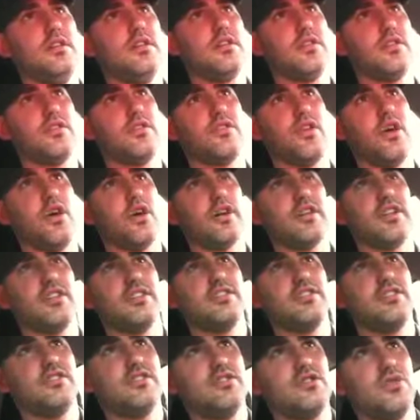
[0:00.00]
It is
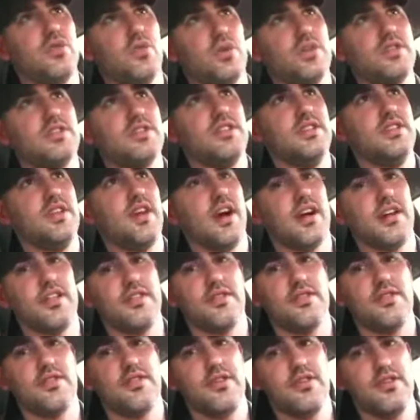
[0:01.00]
August
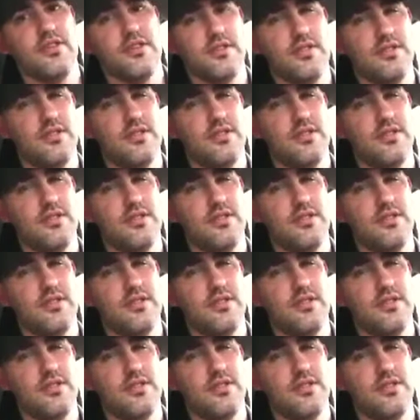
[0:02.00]
29th,